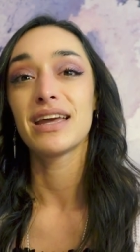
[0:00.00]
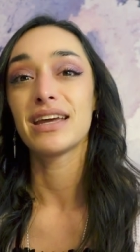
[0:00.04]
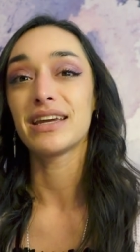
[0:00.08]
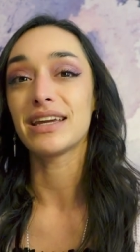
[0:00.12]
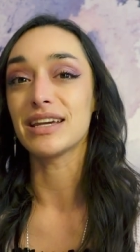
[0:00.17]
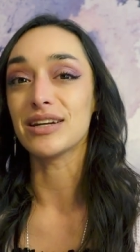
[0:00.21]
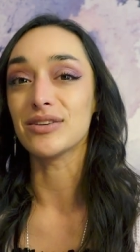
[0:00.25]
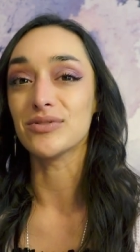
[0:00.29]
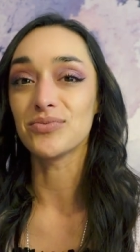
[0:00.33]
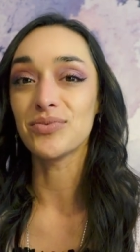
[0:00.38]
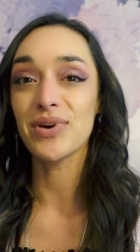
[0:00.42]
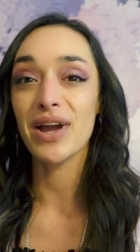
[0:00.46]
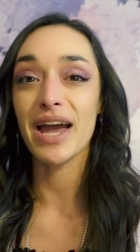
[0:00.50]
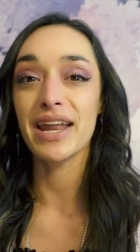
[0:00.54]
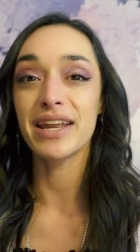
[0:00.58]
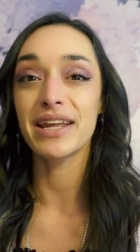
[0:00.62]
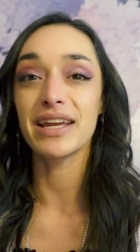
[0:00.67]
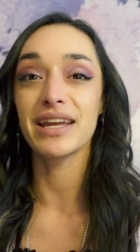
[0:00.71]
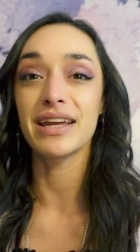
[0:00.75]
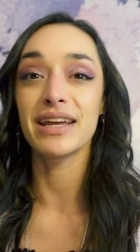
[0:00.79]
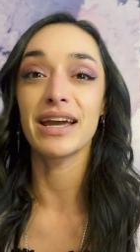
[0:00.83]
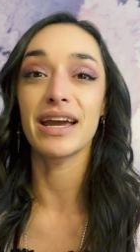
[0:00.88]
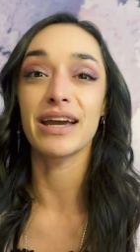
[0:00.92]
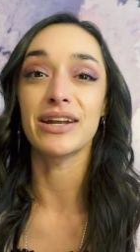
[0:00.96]
get
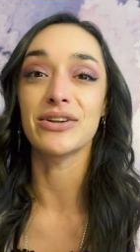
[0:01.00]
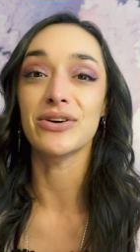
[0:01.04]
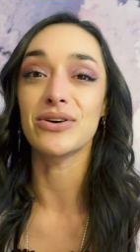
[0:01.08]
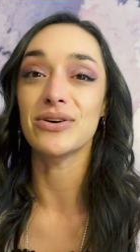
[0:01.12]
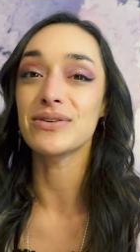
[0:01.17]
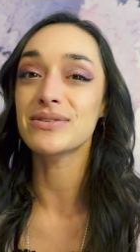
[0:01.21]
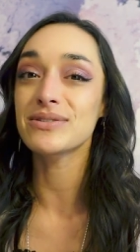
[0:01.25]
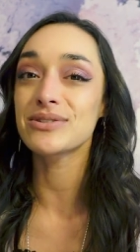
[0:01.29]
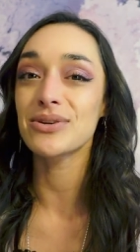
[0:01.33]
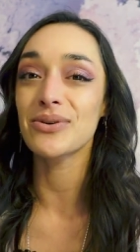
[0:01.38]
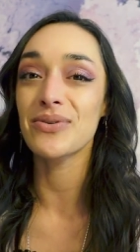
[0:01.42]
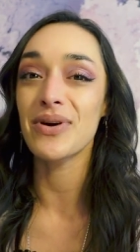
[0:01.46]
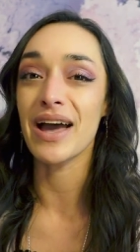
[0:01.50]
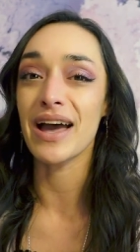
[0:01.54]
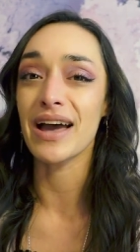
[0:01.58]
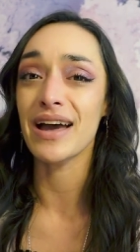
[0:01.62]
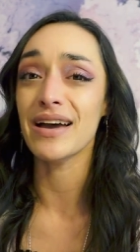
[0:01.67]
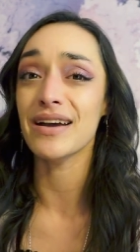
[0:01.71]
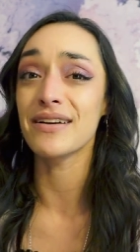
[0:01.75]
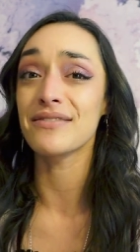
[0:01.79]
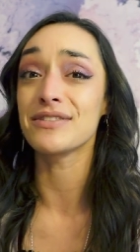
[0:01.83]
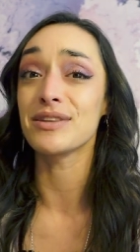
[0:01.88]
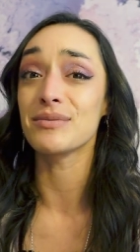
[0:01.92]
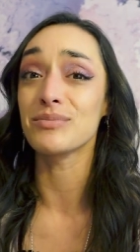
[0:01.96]
ready, and also
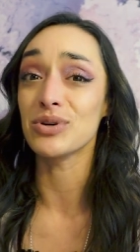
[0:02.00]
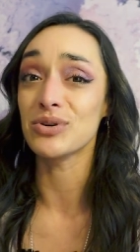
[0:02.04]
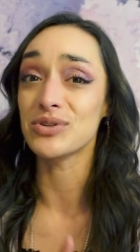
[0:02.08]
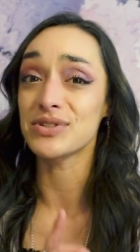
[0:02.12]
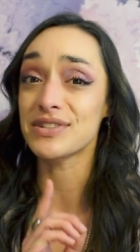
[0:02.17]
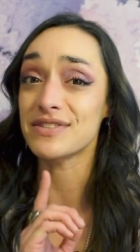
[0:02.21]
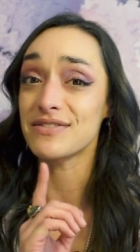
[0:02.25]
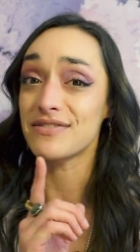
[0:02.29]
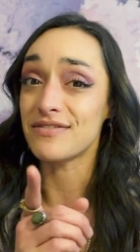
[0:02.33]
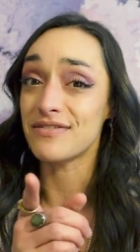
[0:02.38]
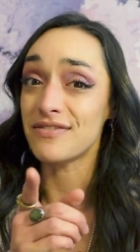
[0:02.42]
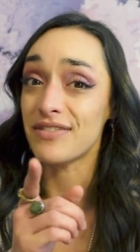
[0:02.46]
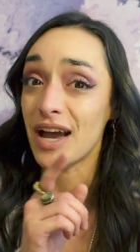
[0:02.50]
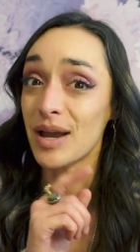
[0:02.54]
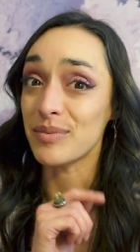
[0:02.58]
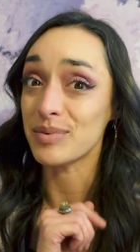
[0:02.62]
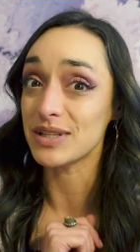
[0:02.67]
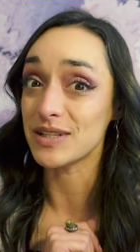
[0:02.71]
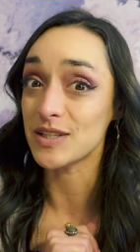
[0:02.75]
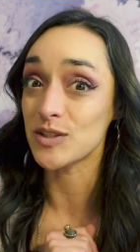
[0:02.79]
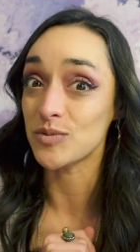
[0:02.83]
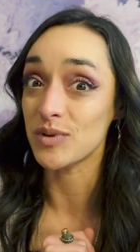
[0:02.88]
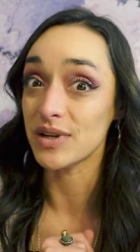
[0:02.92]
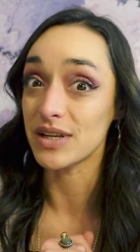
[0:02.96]
have the most
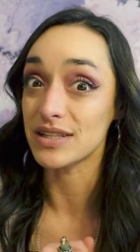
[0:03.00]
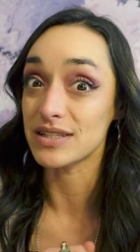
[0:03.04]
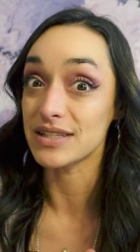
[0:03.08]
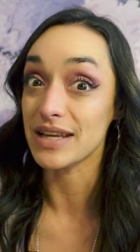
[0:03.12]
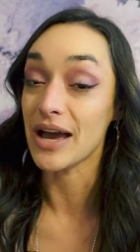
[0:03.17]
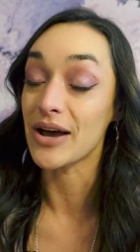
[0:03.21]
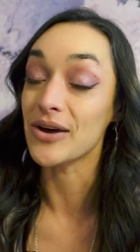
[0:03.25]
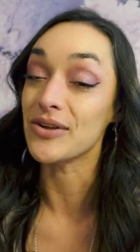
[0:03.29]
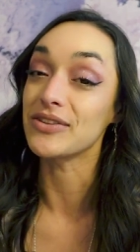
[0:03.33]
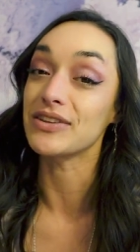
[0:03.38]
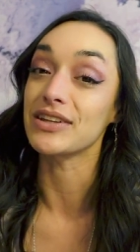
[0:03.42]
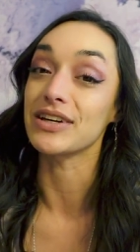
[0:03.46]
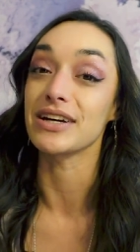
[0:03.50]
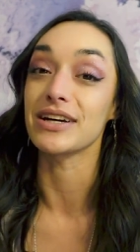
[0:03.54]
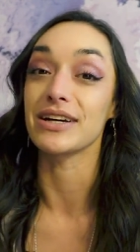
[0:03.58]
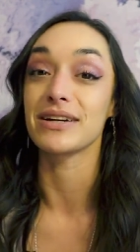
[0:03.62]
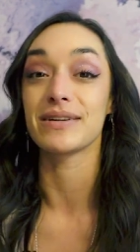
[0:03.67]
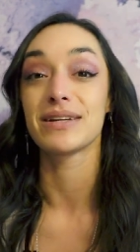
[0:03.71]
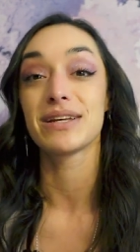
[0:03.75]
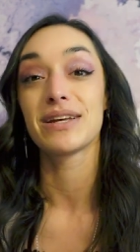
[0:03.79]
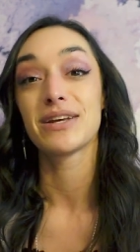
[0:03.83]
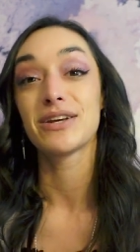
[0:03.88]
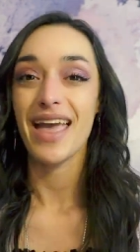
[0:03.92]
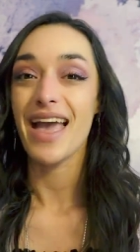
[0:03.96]
vibey space out
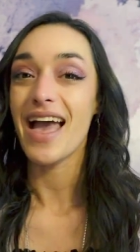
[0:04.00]
there.